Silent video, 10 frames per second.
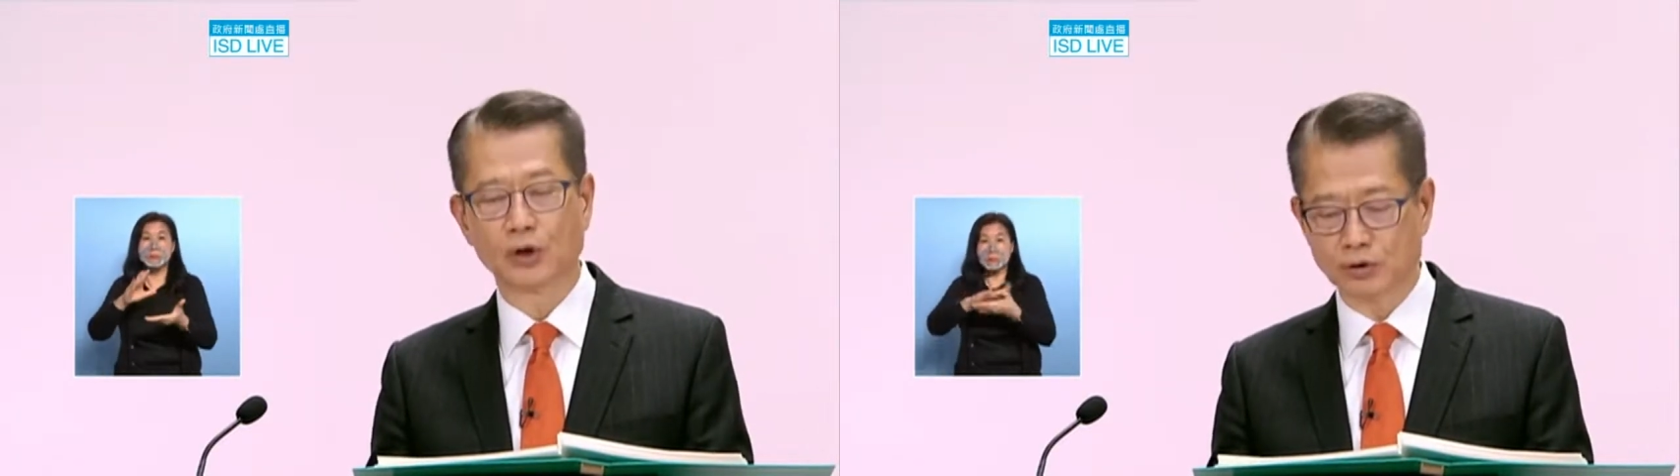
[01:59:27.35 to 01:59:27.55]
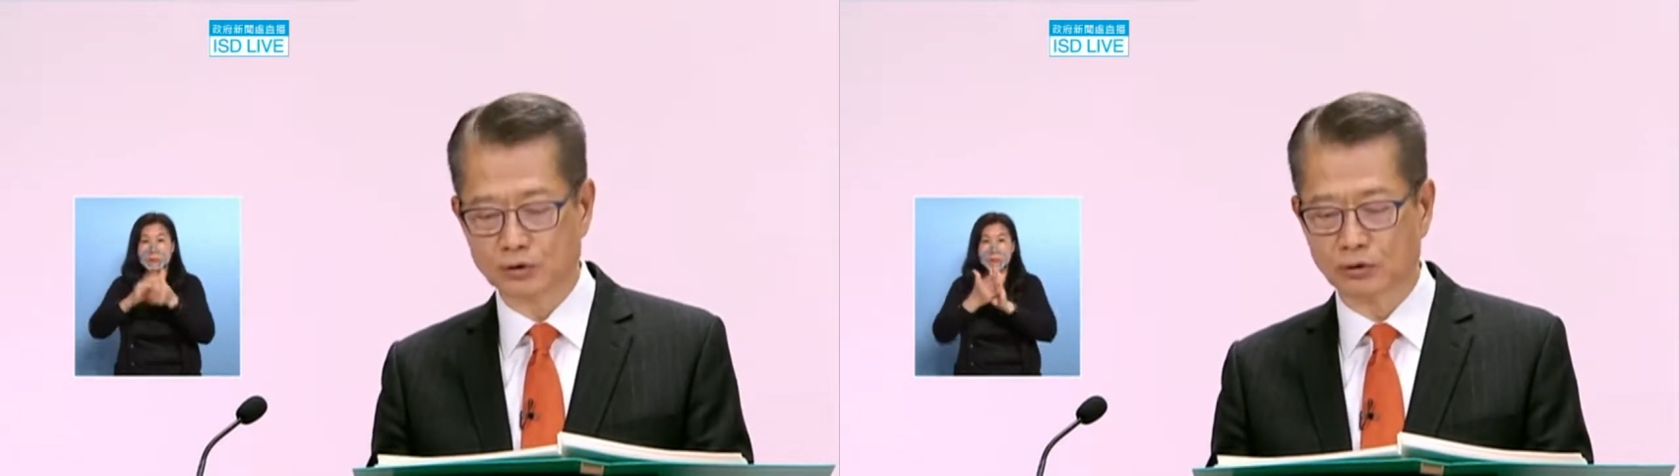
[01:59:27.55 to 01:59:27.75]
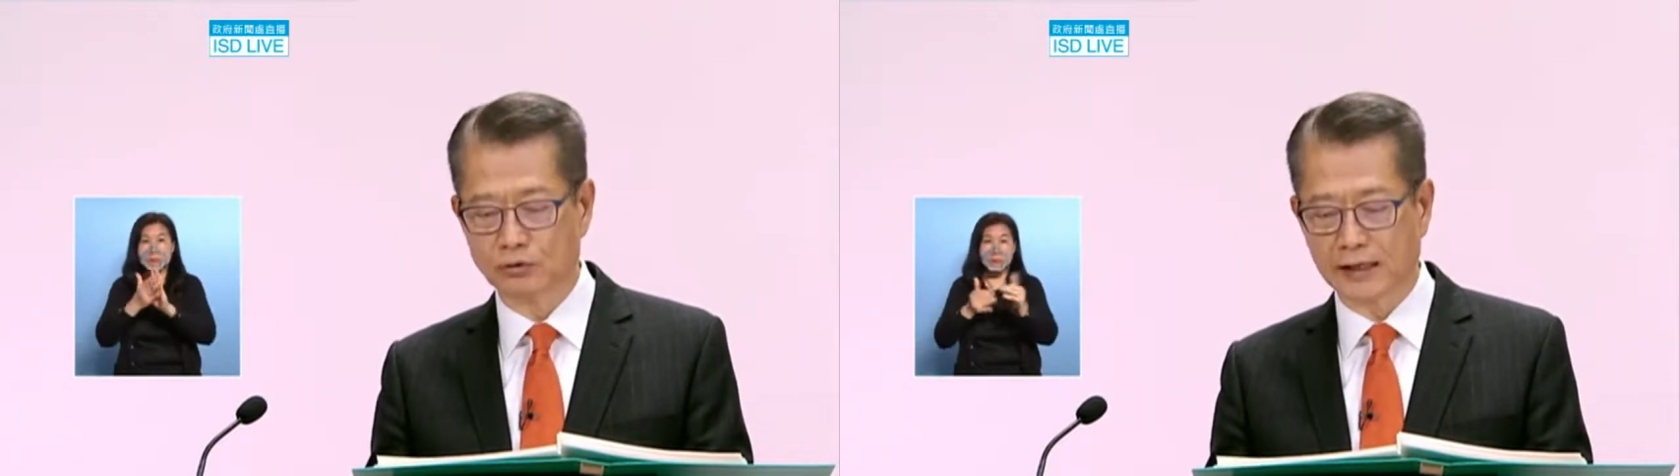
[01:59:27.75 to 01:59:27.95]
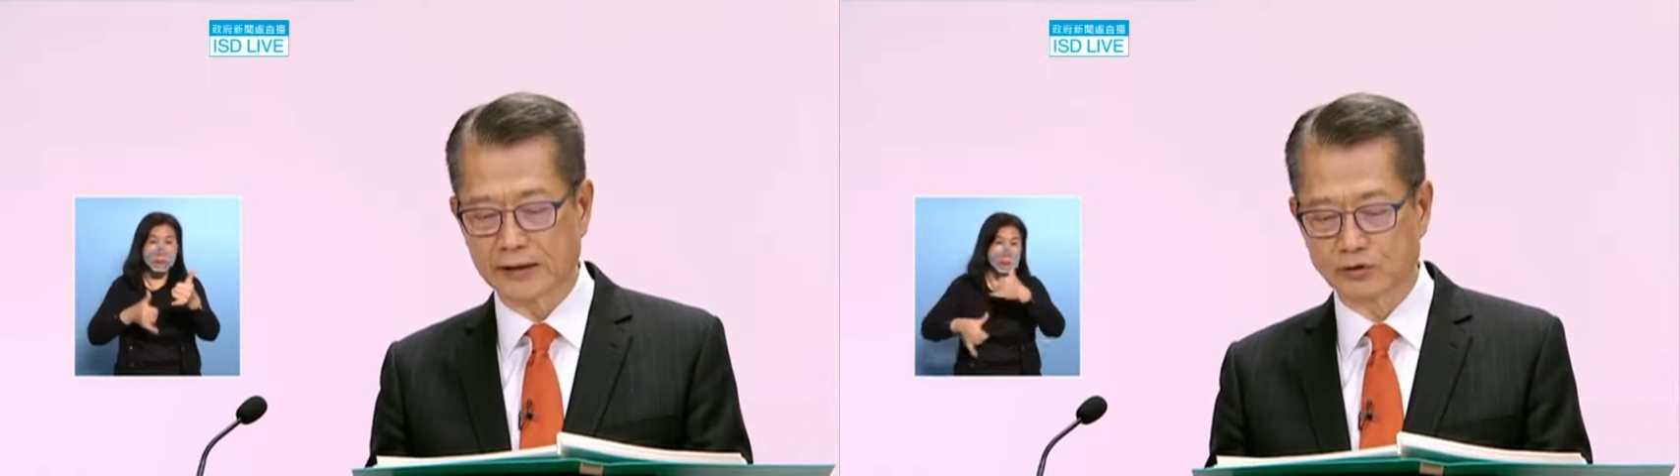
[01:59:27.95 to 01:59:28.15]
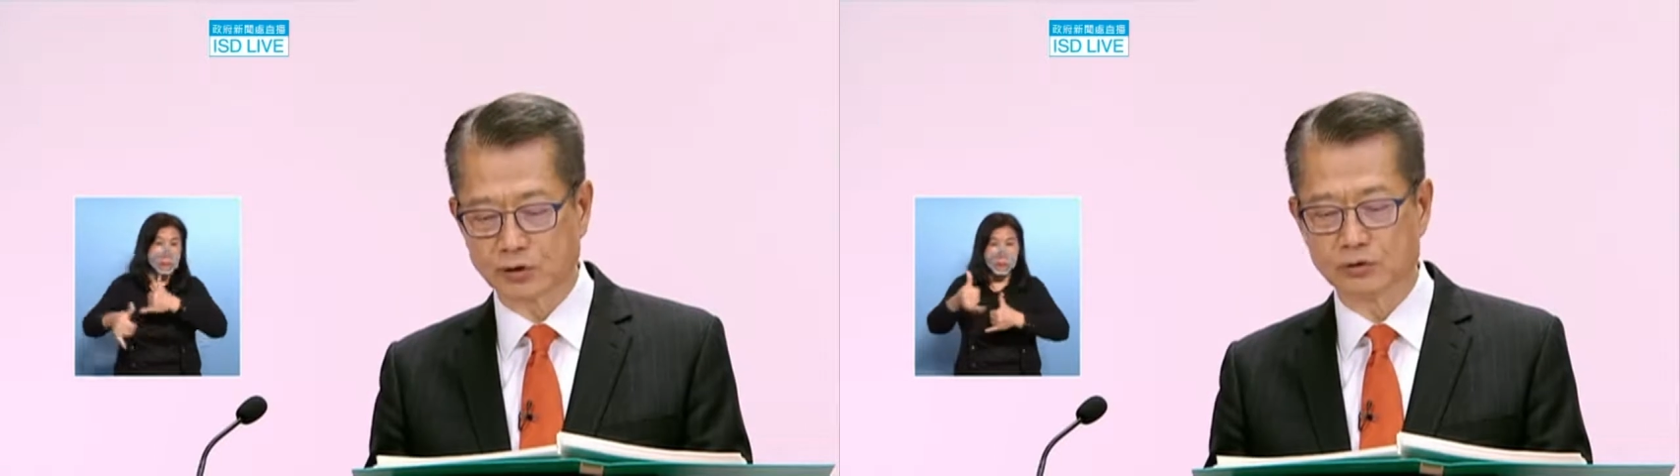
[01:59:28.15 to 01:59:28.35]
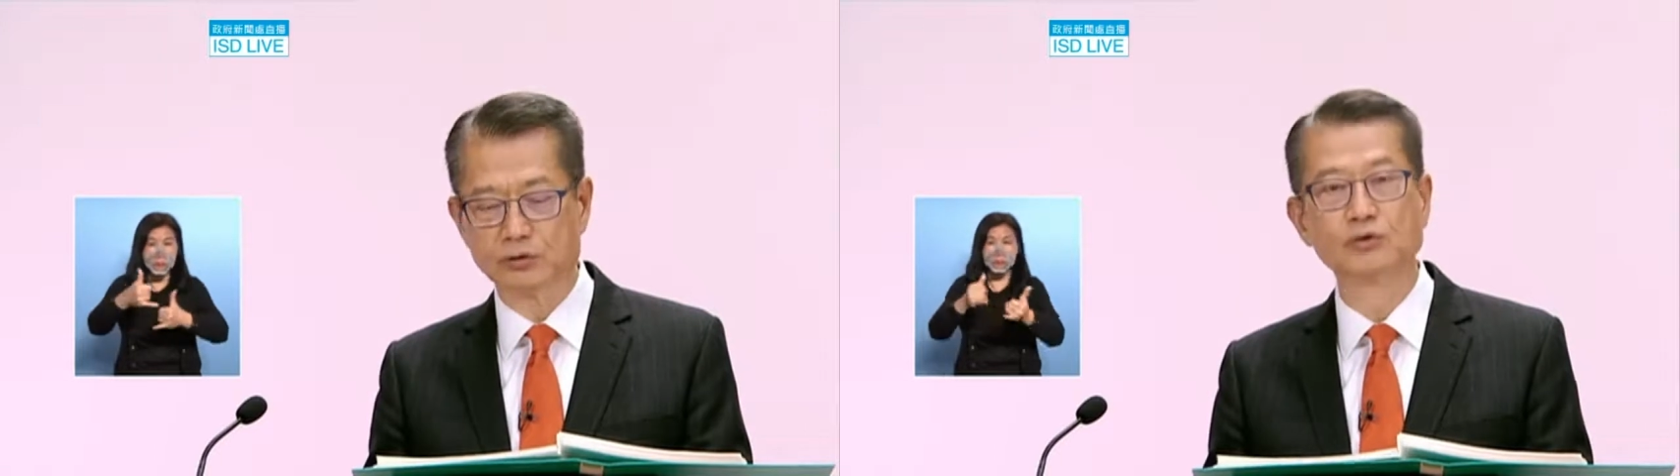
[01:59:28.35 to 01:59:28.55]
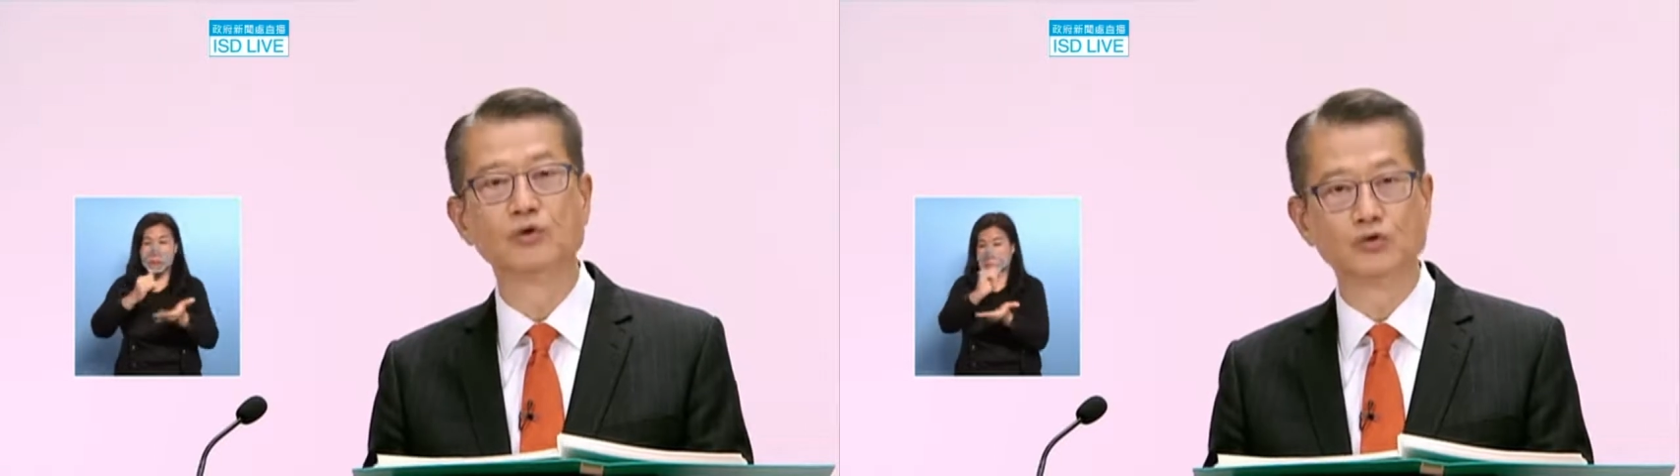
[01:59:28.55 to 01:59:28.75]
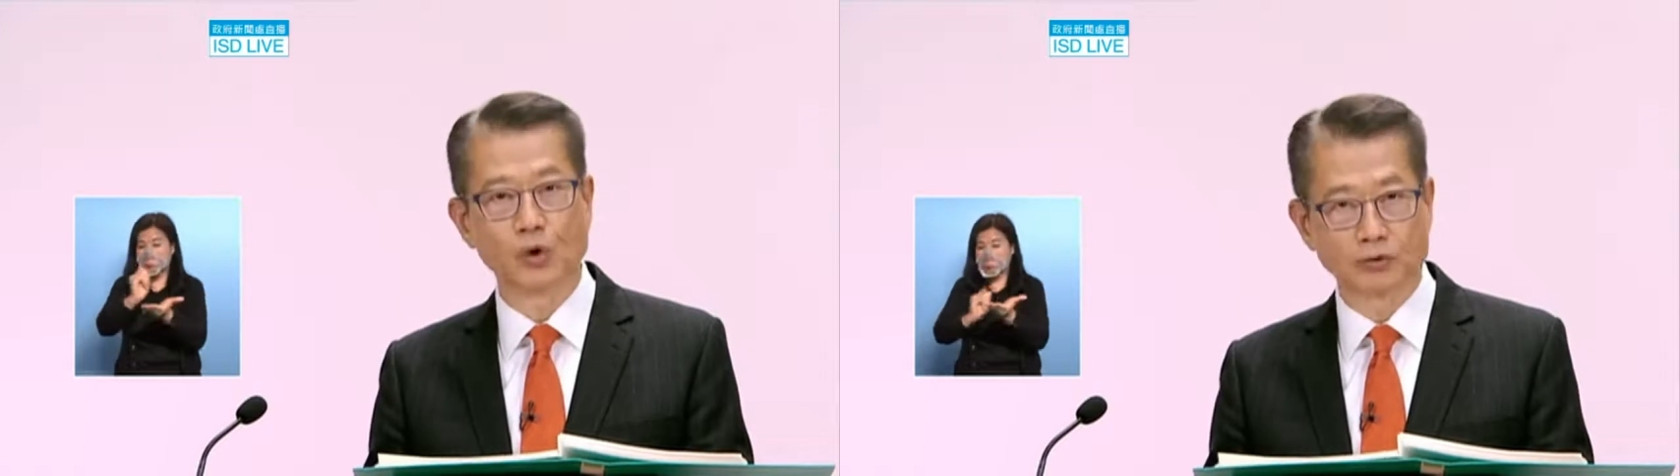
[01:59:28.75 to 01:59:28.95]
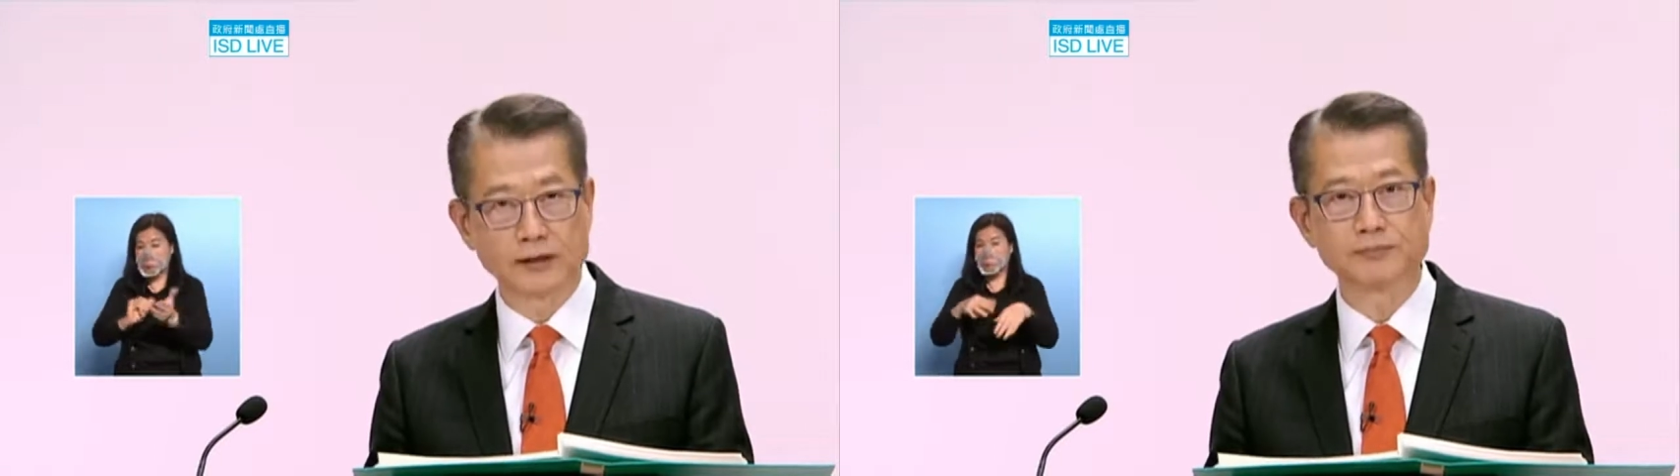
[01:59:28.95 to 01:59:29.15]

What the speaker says: members of the public to take part